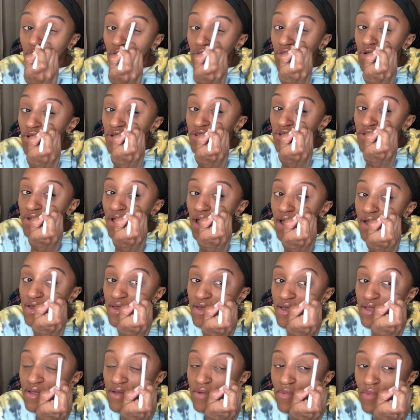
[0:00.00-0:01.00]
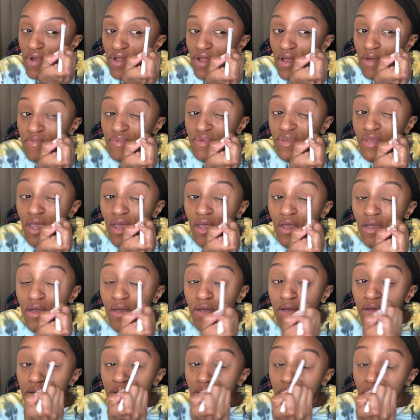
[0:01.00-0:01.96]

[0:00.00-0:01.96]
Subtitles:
or you're not getting what I'm saying.